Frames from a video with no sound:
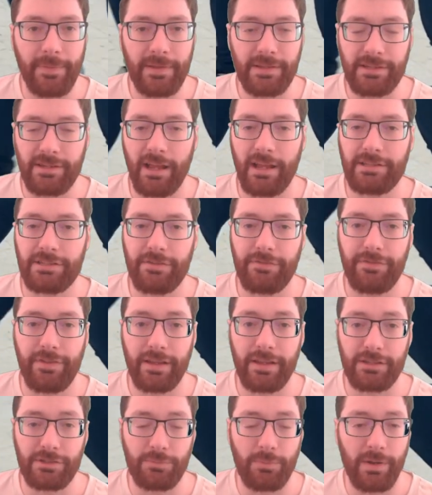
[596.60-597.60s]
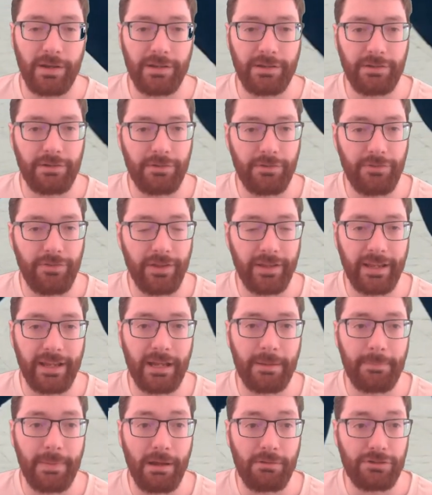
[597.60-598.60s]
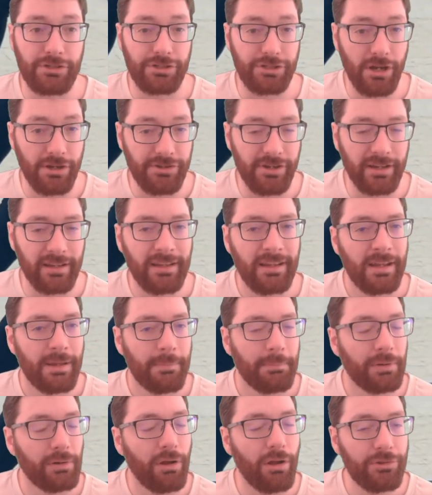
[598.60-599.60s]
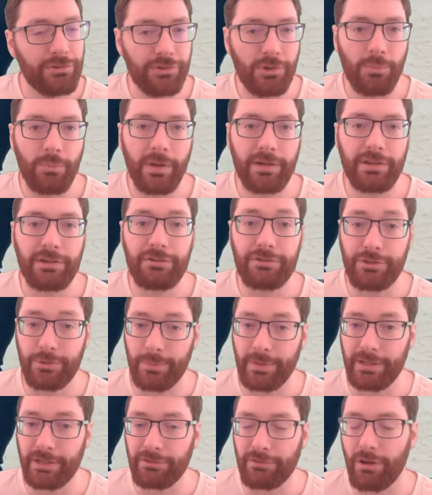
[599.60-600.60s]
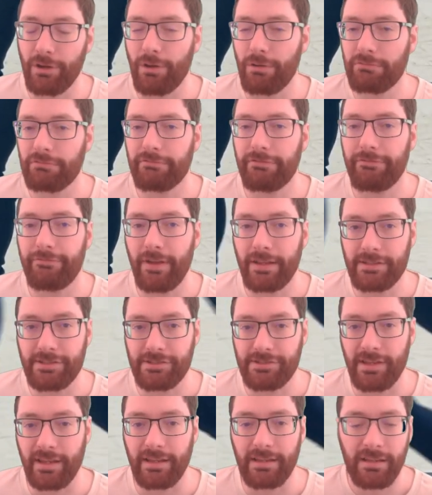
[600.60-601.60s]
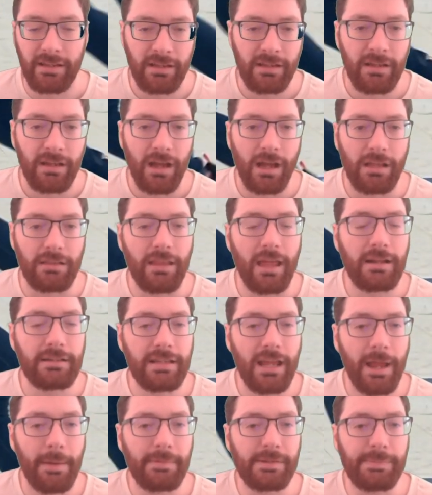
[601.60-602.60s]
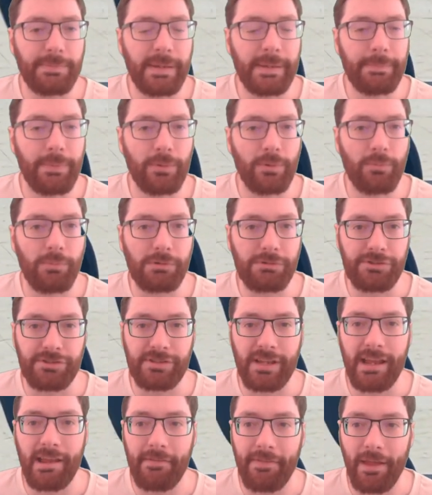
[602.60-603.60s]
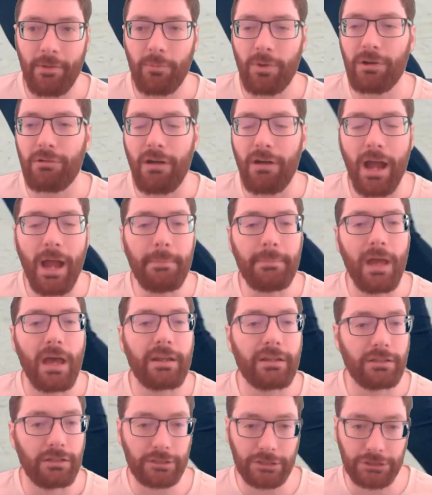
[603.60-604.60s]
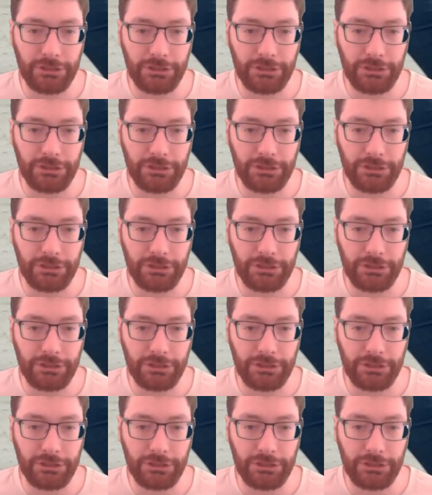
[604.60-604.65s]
these kinds of things when you're thinking about judging, but also when you're doing your own fencing. A lot of times people will say that, well, I'm not a good